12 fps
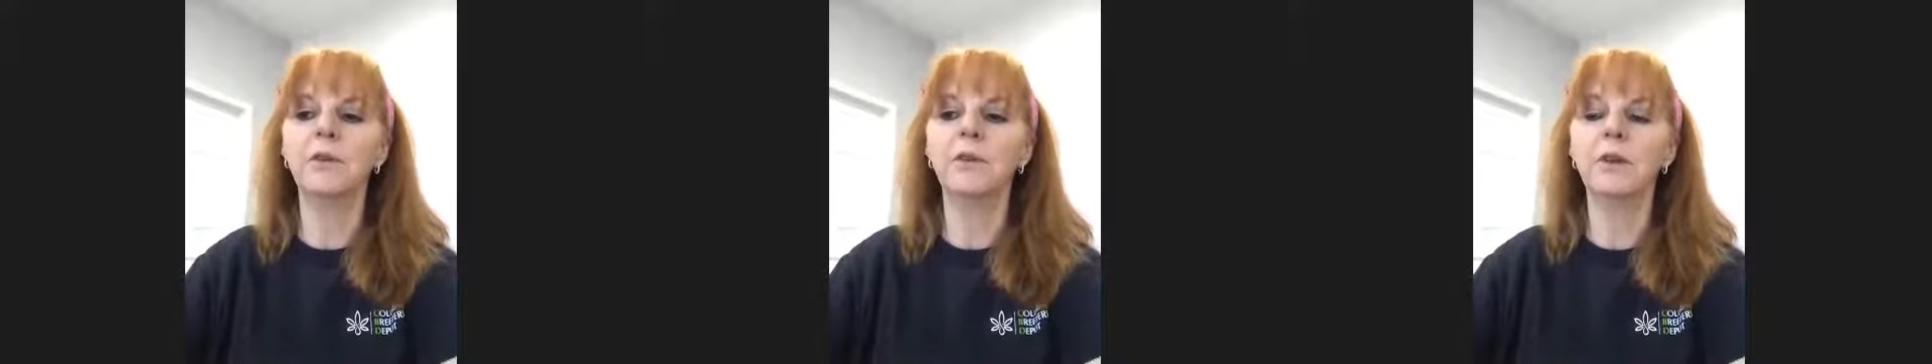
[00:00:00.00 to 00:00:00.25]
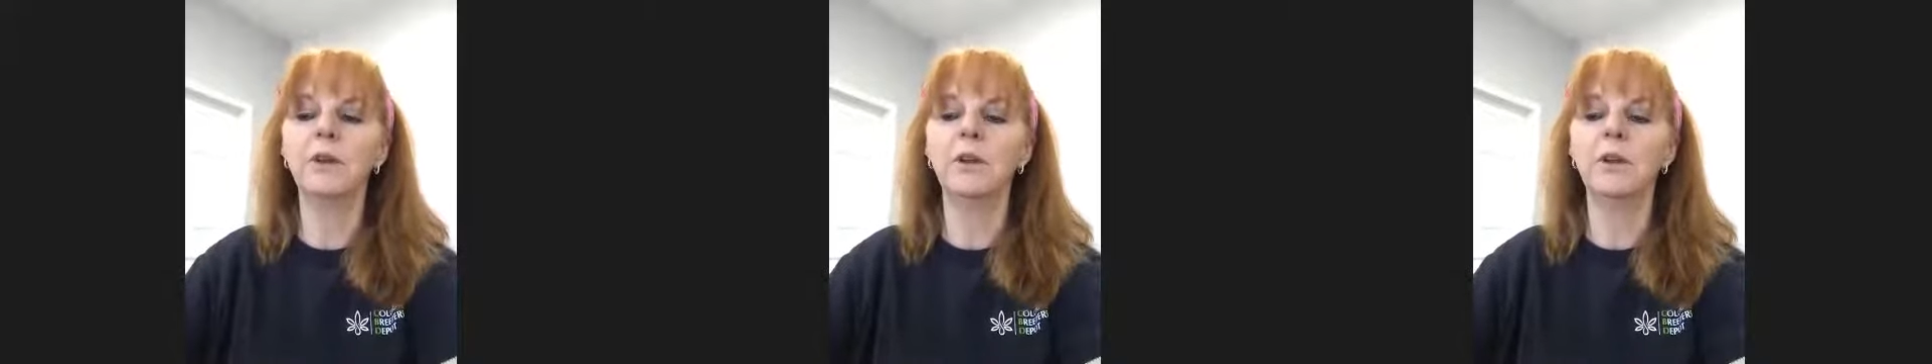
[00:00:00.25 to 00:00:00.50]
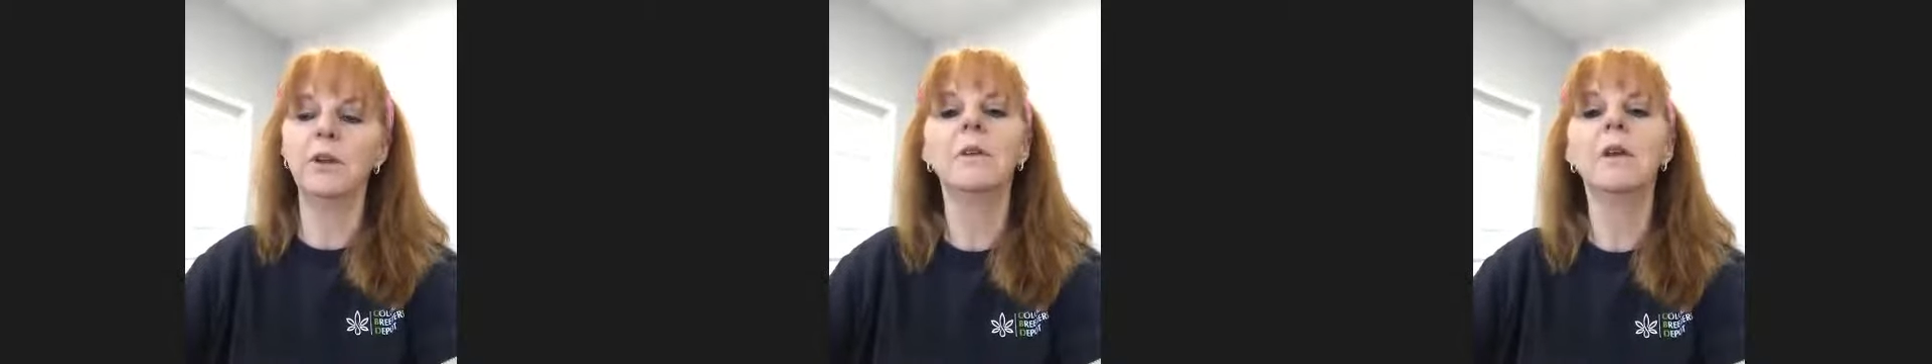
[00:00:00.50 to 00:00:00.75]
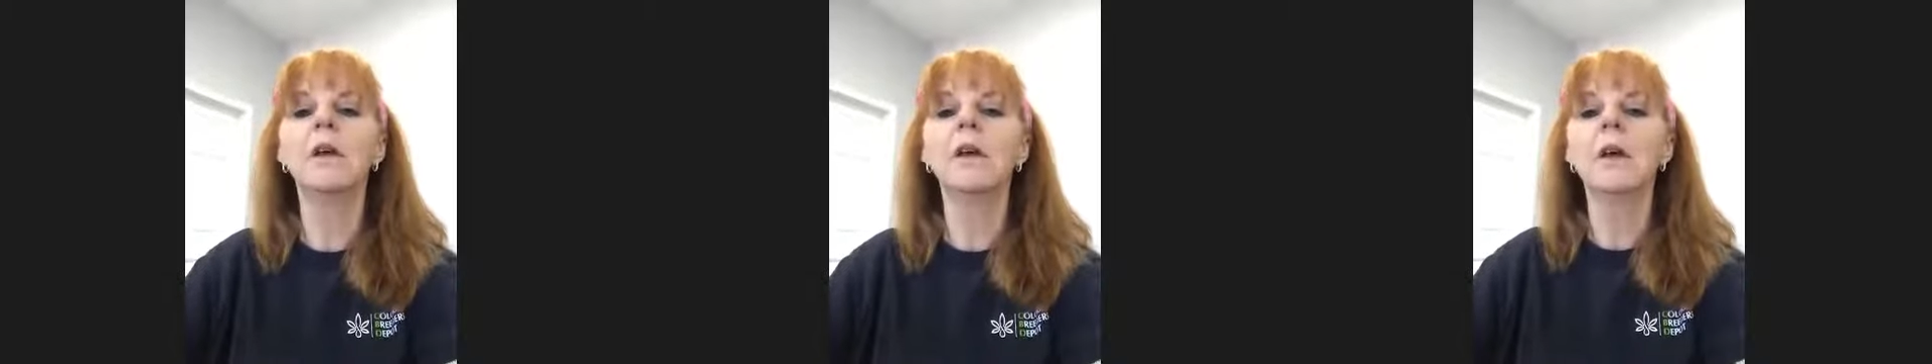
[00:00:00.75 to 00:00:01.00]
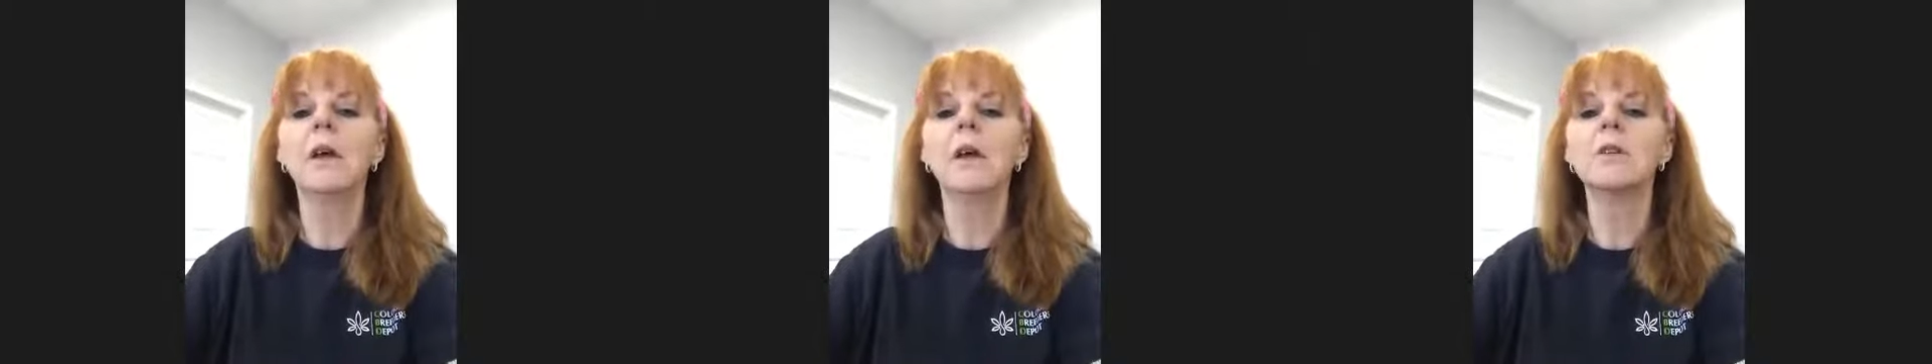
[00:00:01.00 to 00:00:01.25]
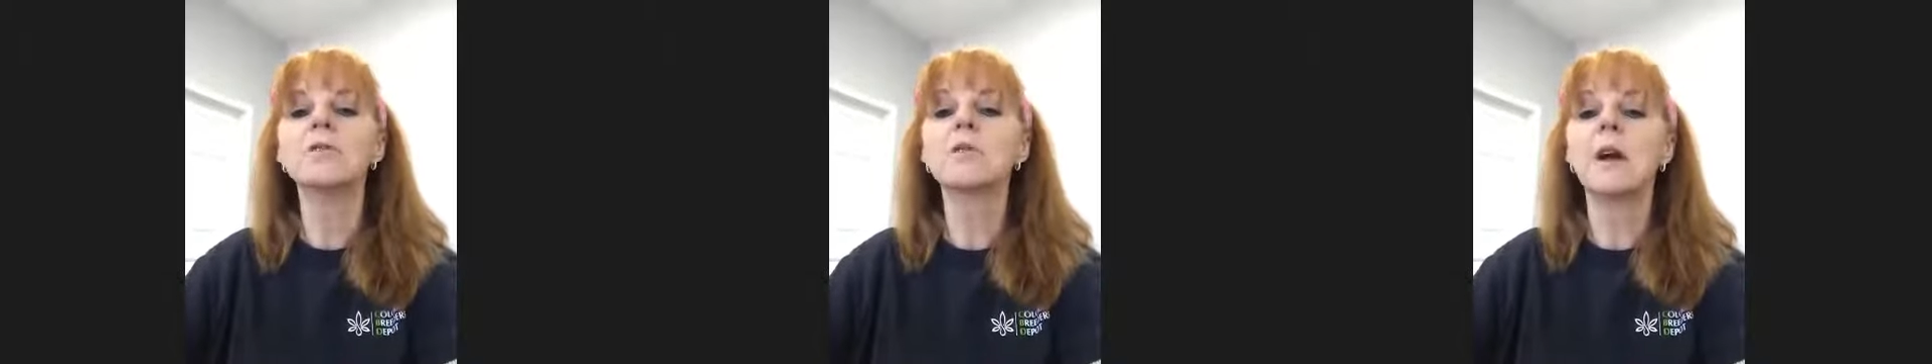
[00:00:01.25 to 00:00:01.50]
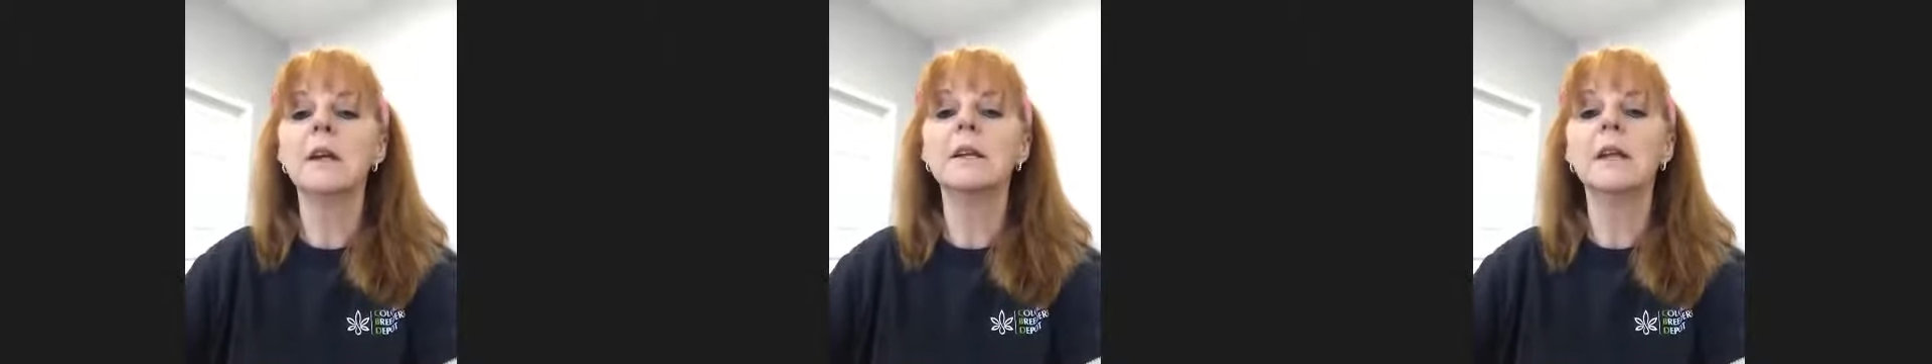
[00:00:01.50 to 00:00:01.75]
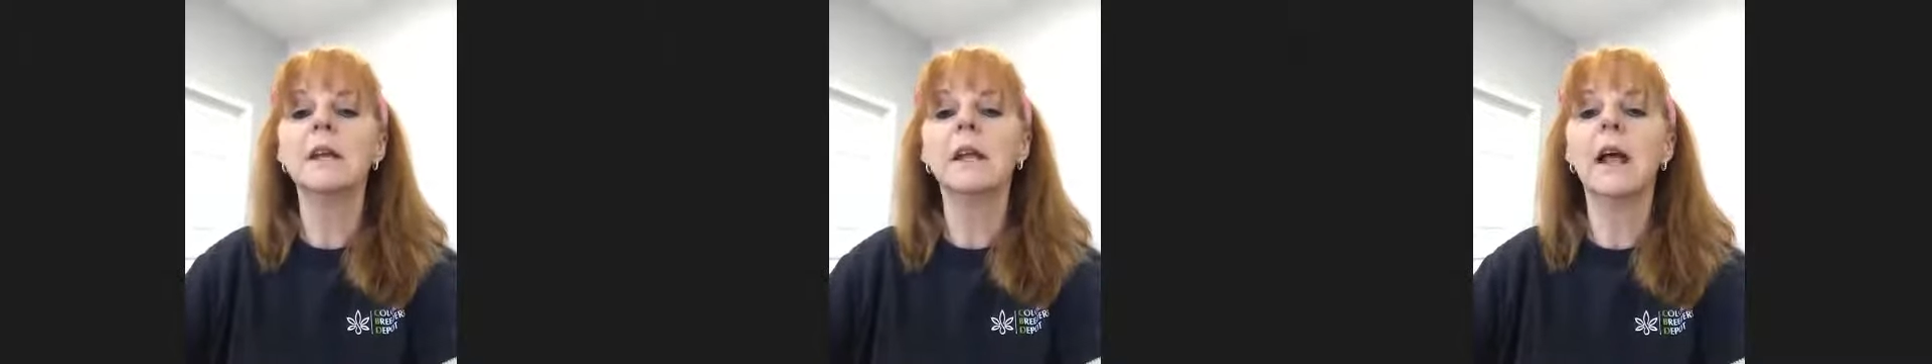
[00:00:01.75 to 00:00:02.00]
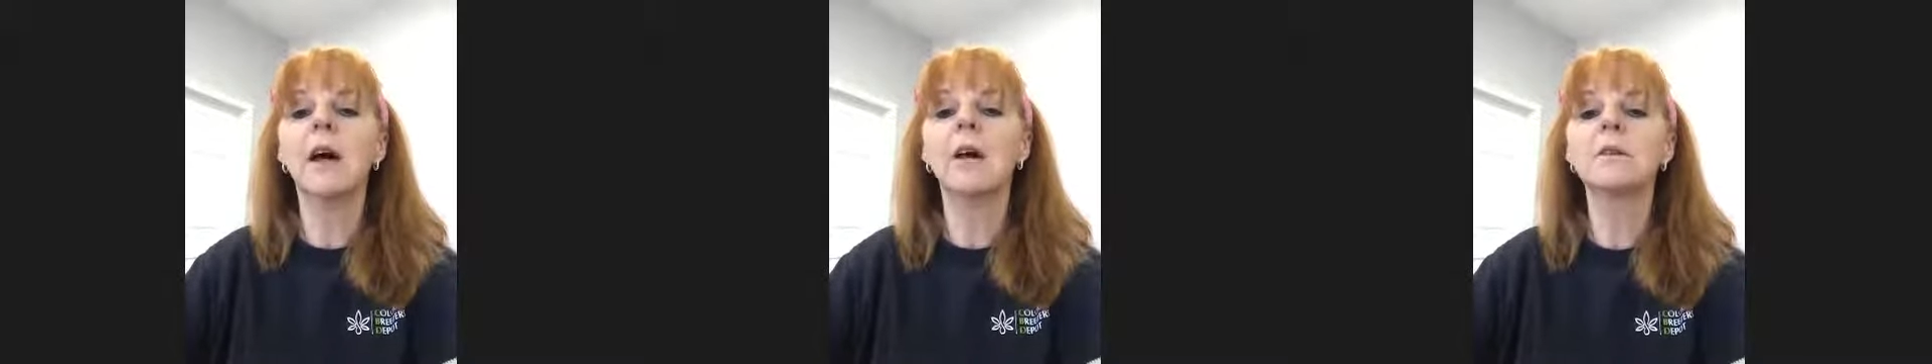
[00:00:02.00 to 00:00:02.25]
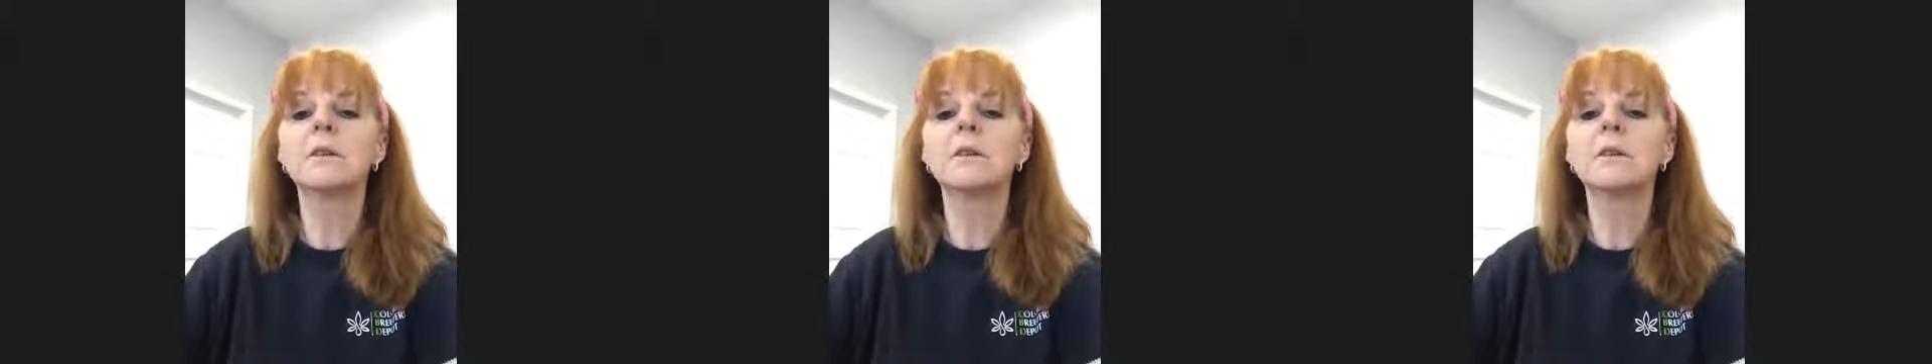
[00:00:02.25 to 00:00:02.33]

phenotypes and trying to get out